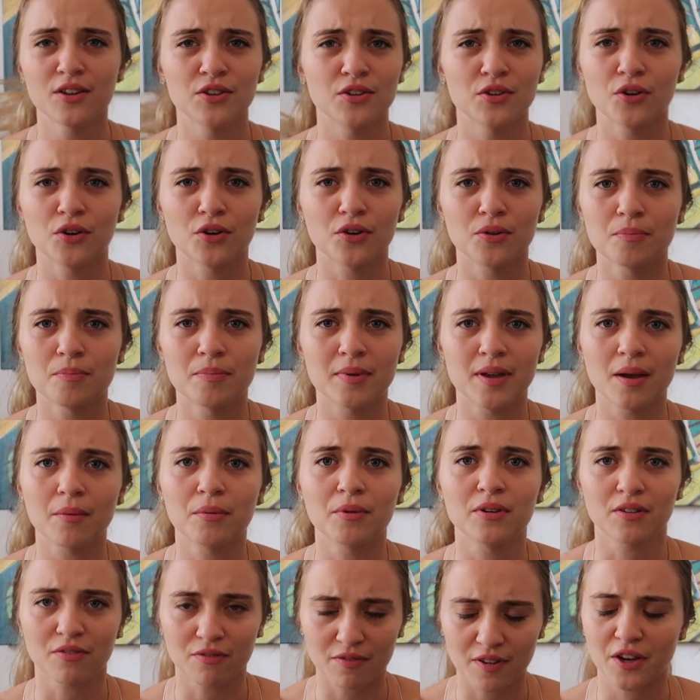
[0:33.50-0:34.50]
you'll be
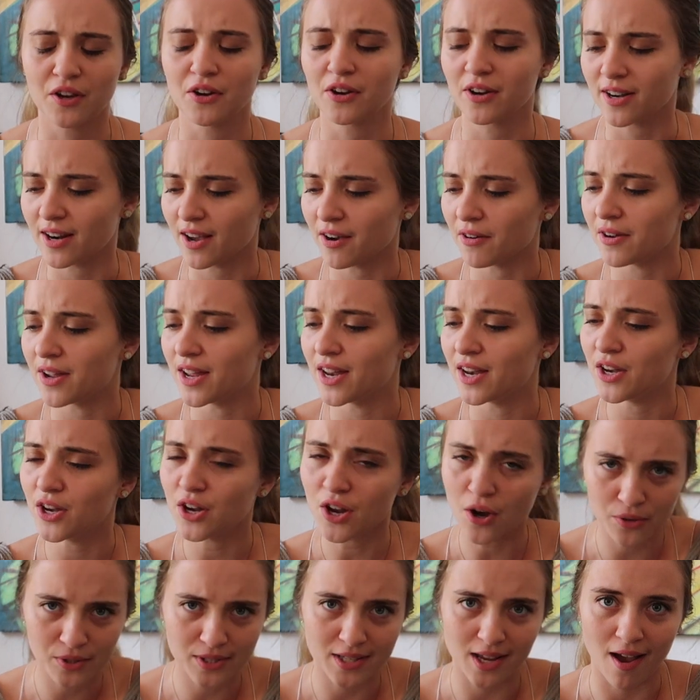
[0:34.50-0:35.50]
able to figure it out in
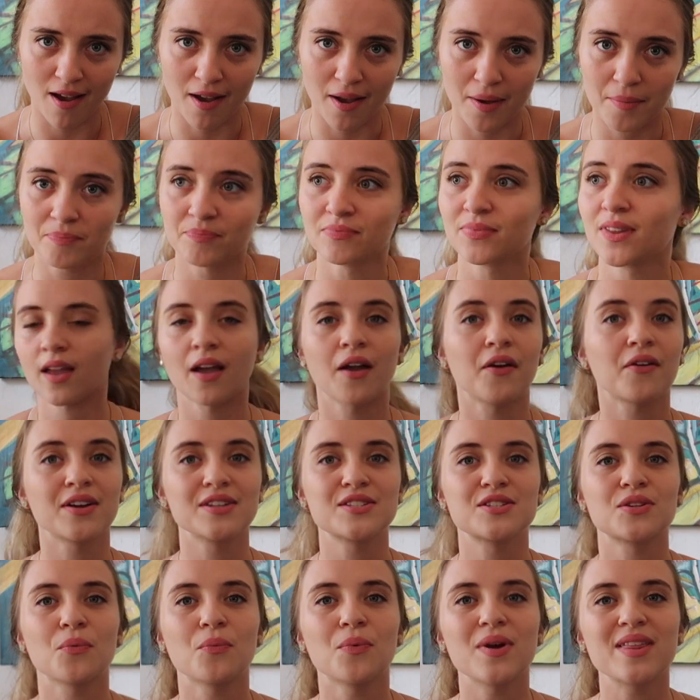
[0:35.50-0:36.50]
no time. All
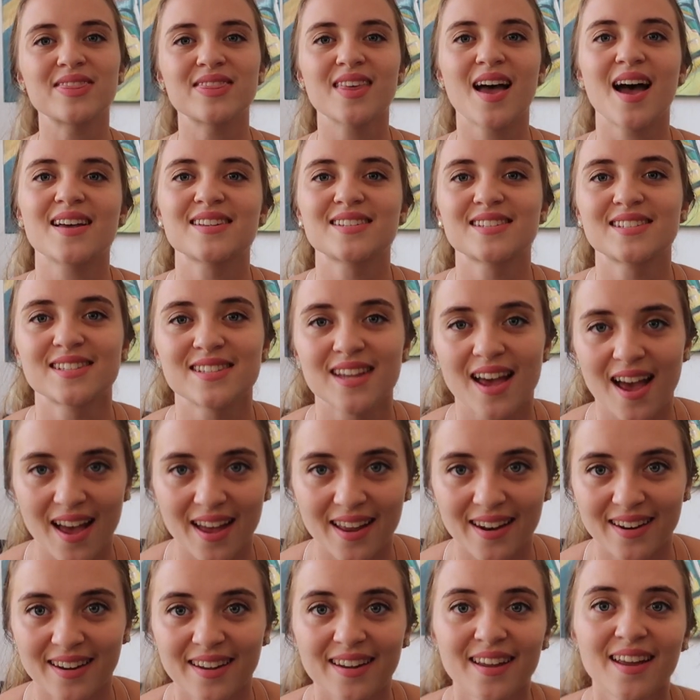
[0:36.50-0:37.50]
right, so with that
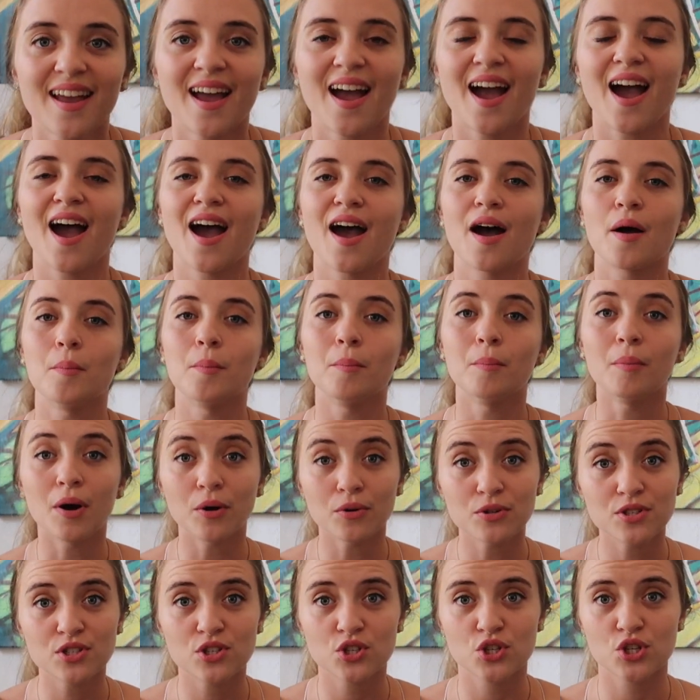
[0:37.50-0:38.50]
said, at
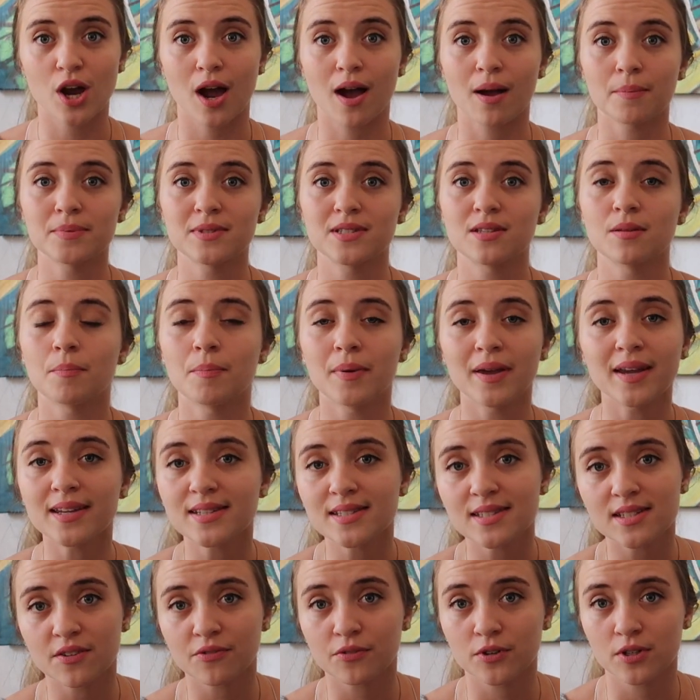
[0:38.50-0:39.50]
most shops, the
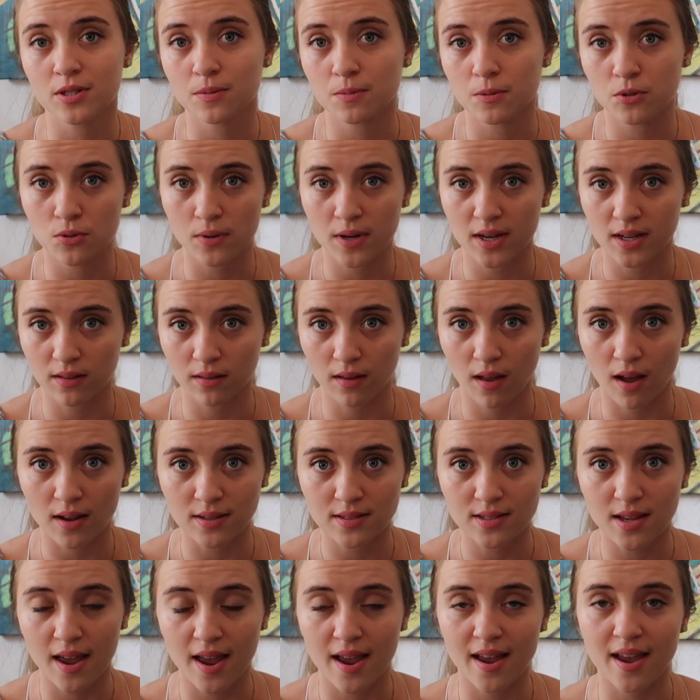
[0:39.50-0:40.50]
biggest difference between a
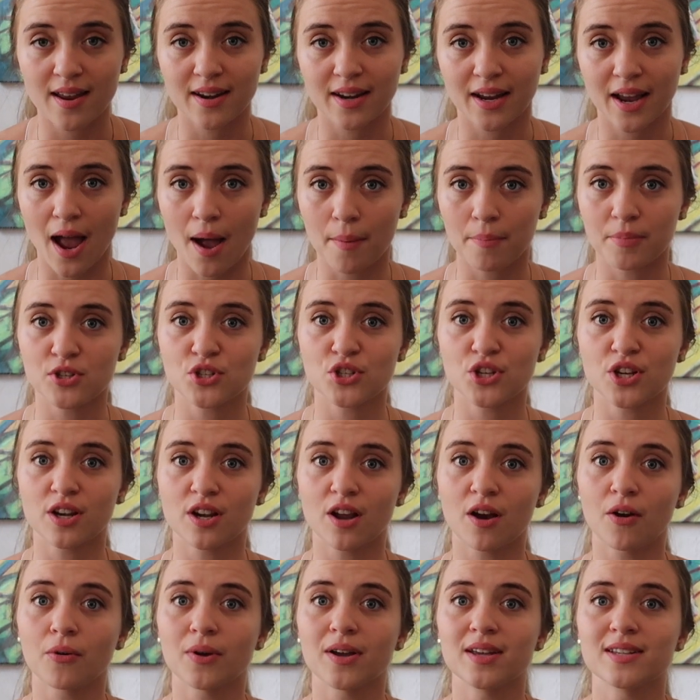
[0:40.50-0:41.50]
latte and a
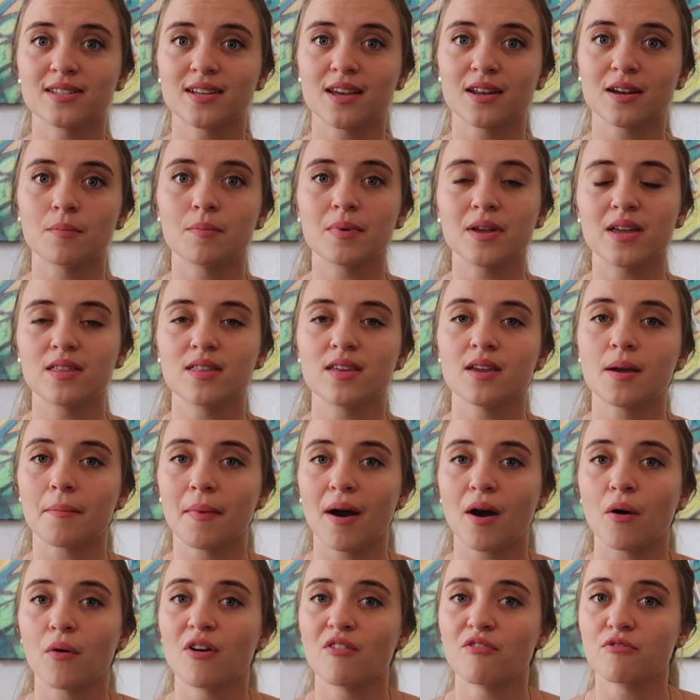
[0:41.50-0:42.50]
cappuccino is gonna be the
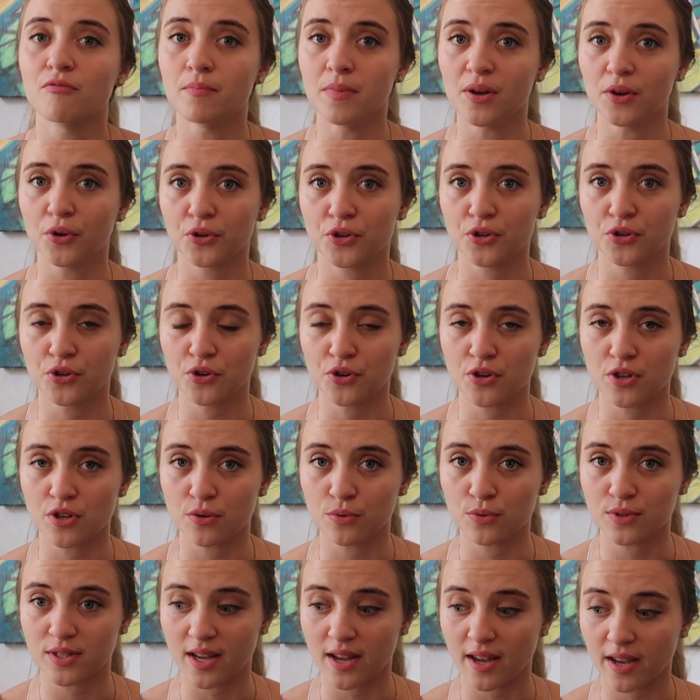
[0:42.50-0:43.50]
amount of milk you're
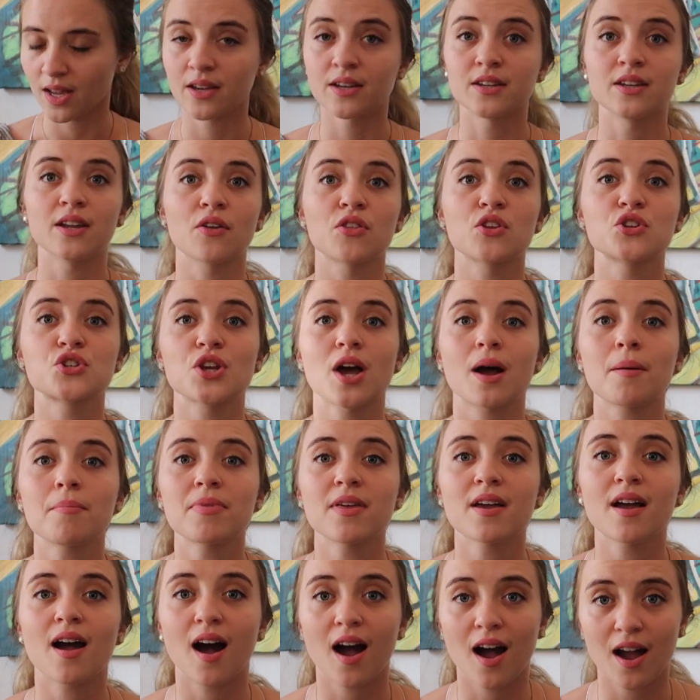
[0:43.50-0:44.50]
using. Now, the
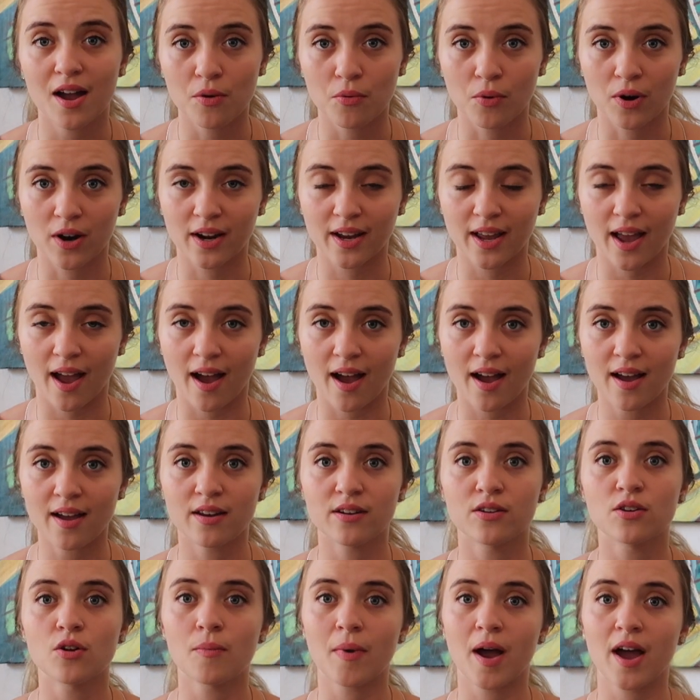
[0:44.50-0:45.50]
shop that I work
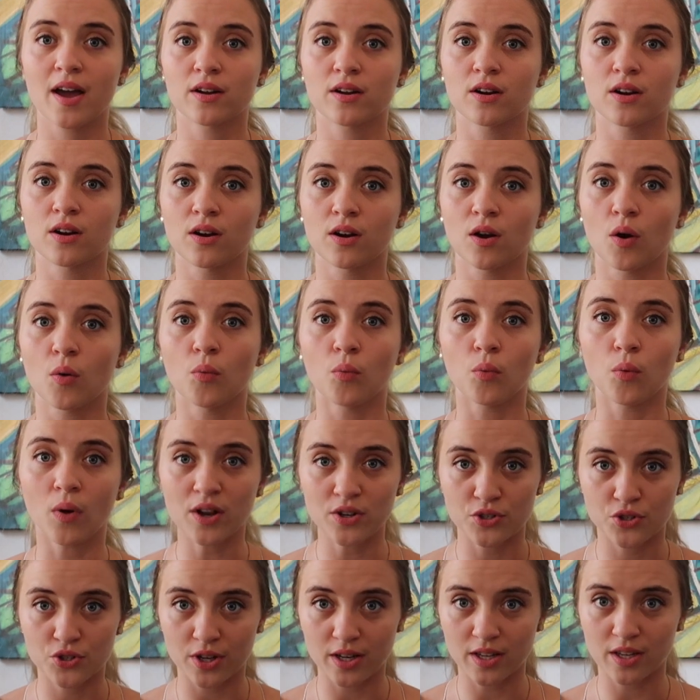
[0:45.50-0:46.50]
at, no matter
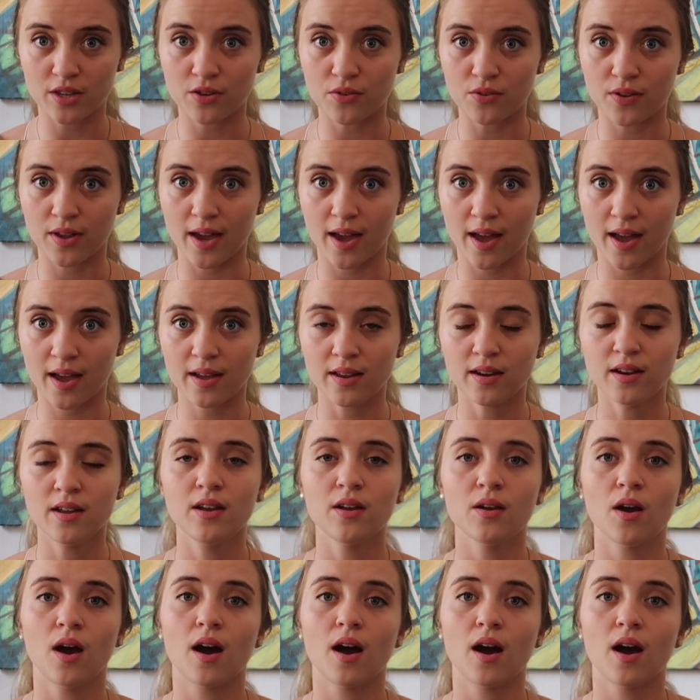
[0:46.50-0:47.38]
what drink you get,